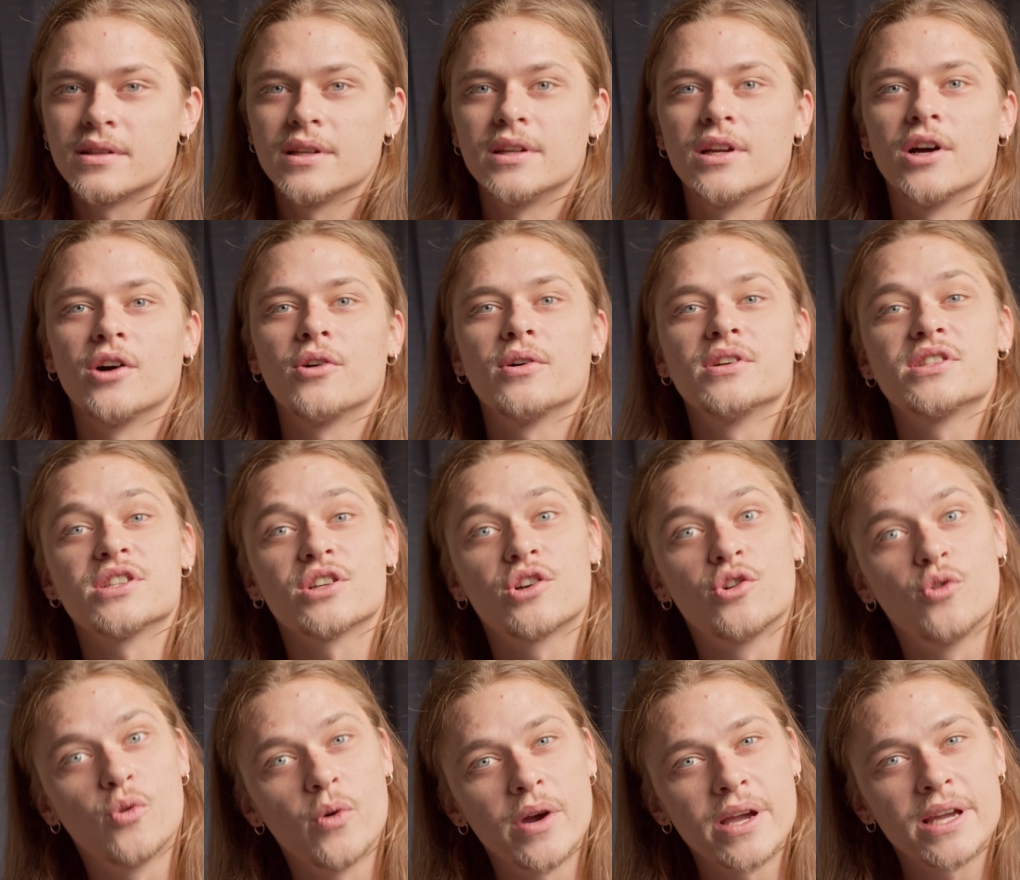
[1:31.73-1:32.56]
you know, it's a
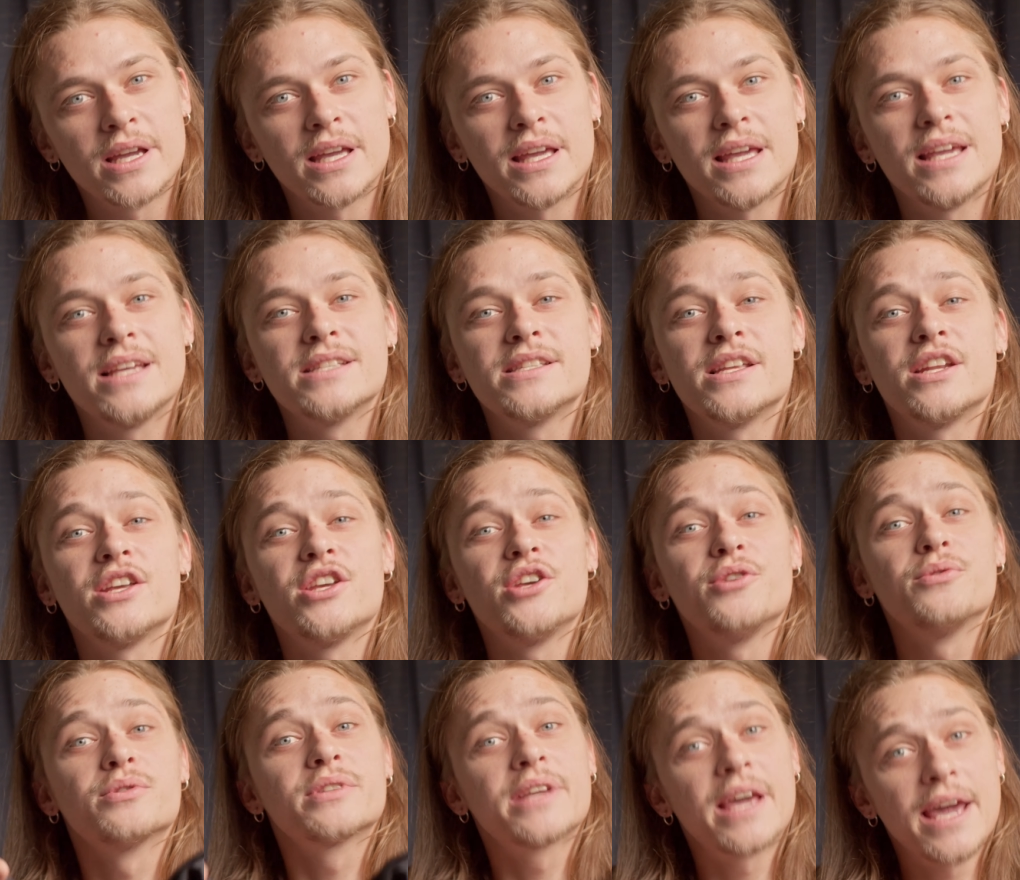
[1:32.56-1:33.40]
quick, easy to
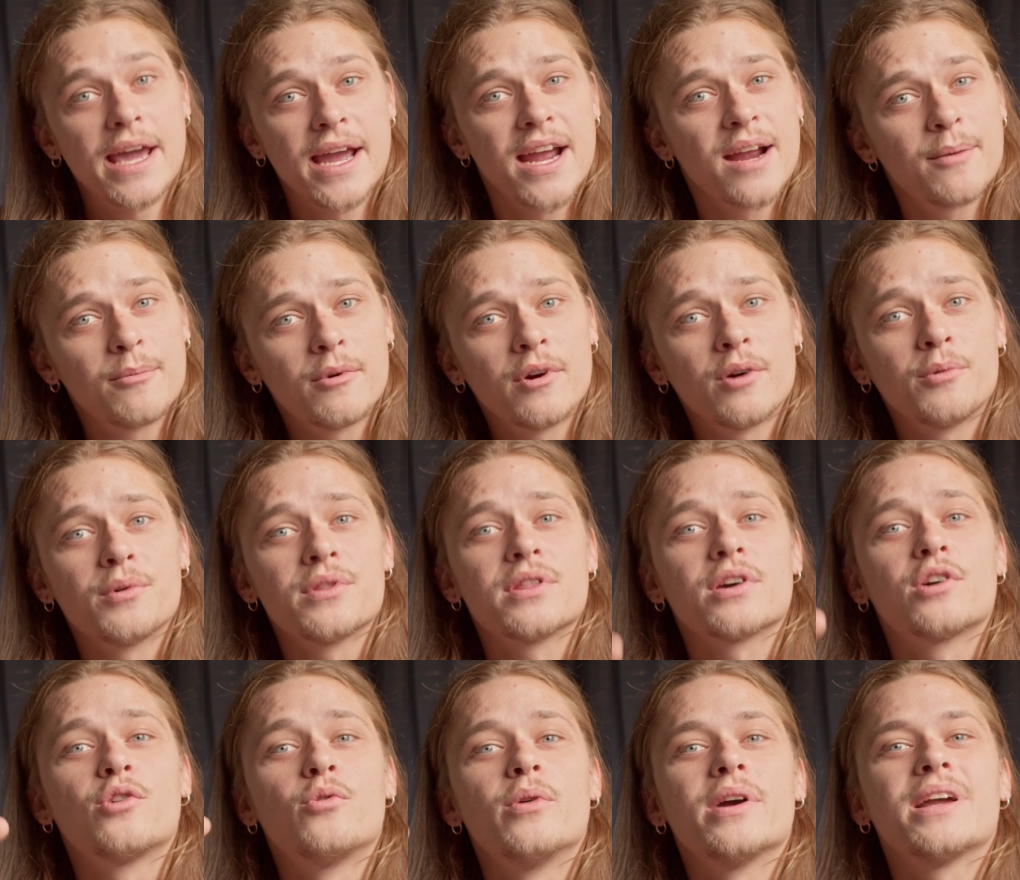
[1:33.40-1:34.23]
use camera
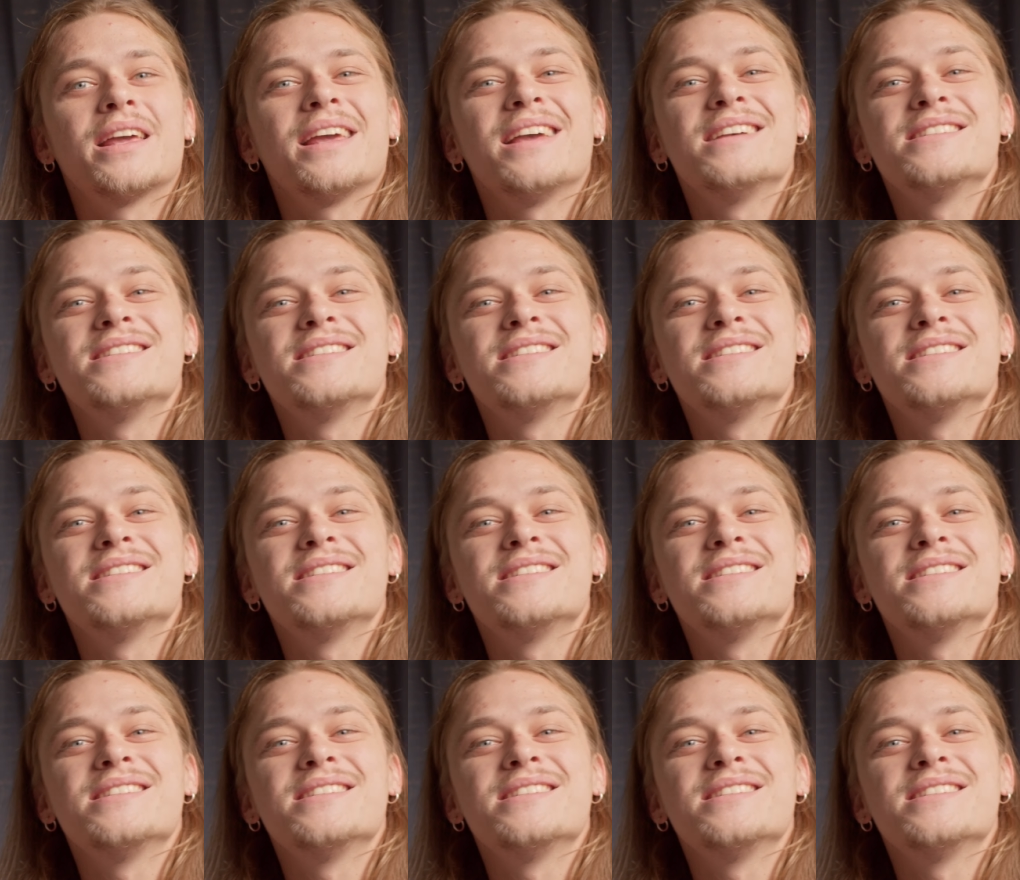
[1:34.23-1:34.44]
with a quick,